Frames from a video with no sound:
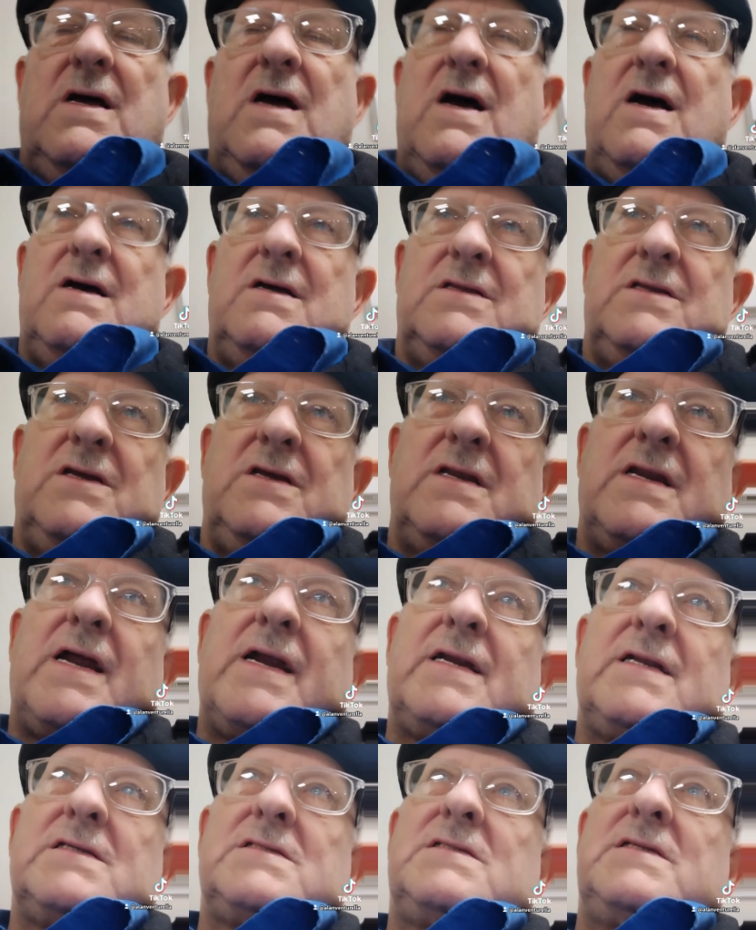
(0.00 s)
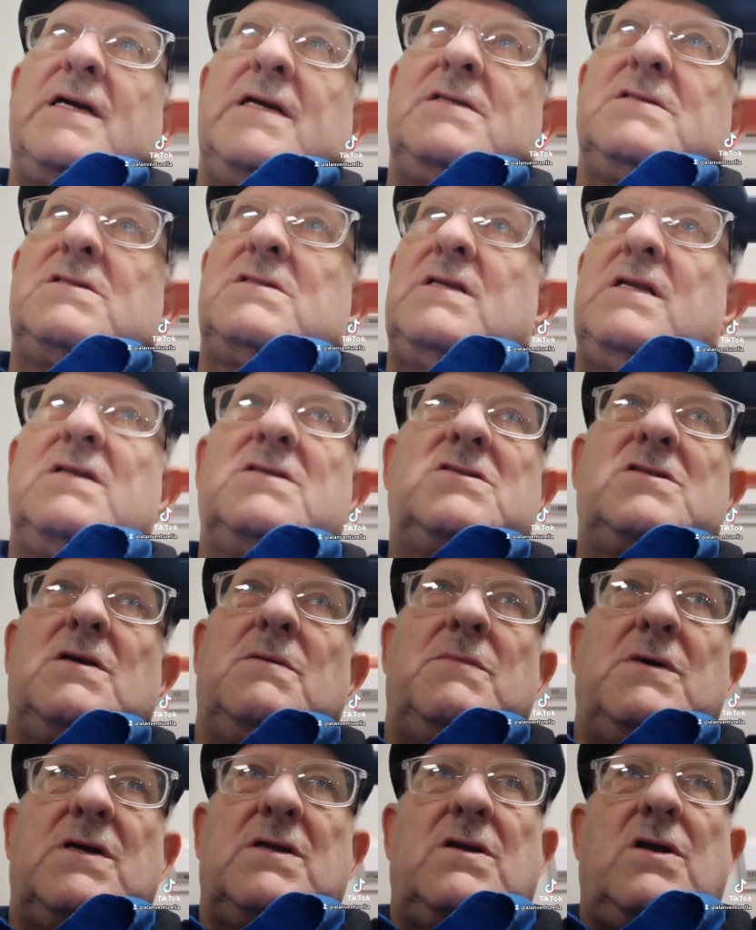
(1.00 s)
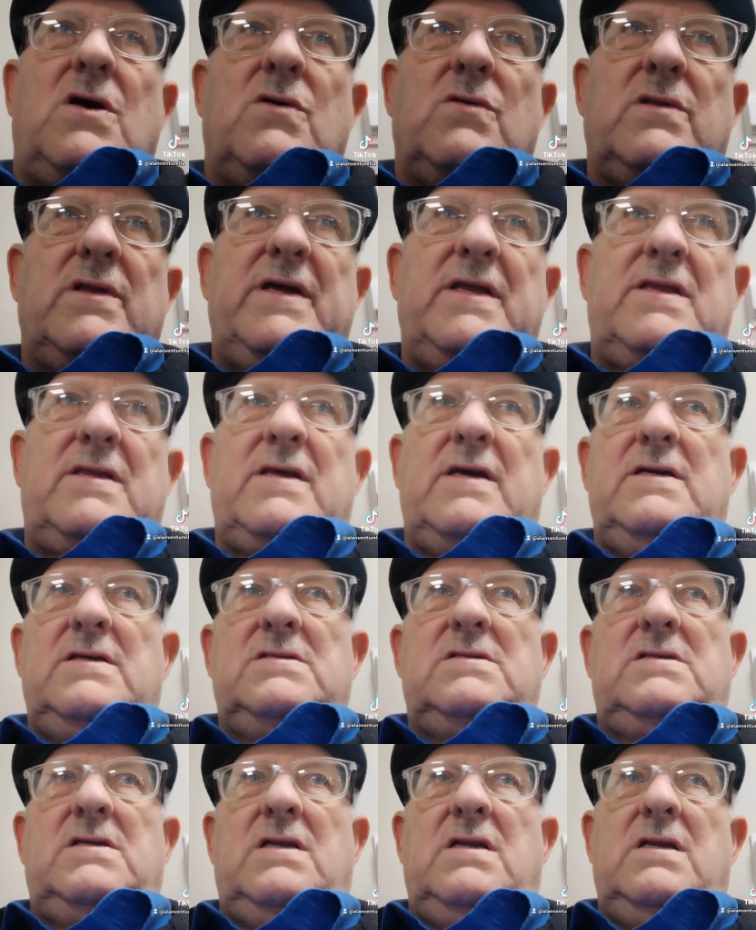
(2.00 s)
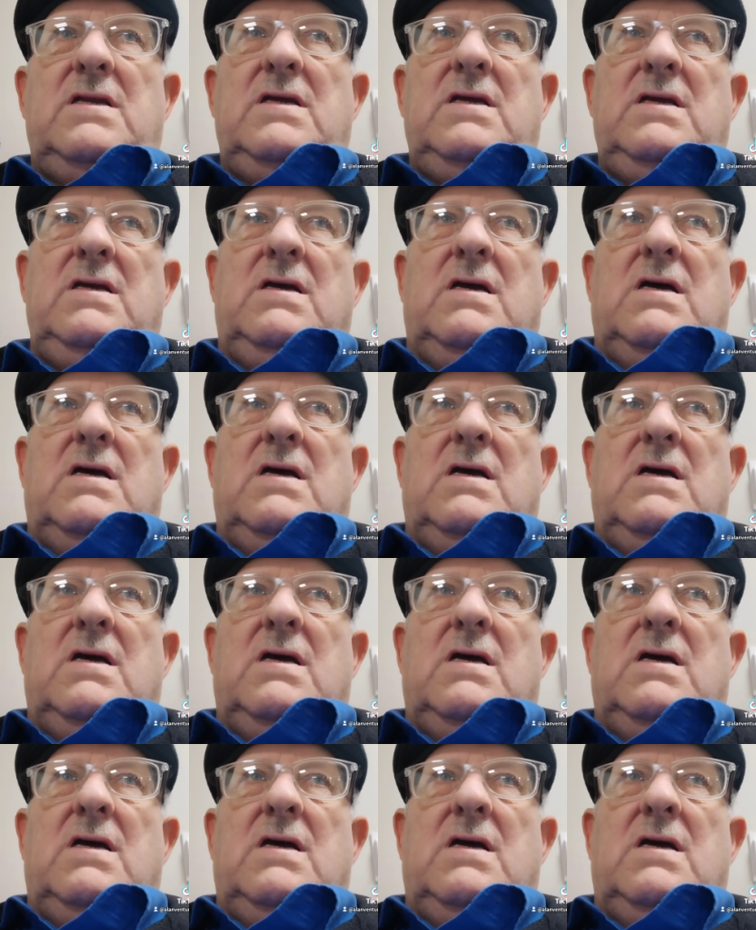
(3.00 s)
And the United States did some unholy things in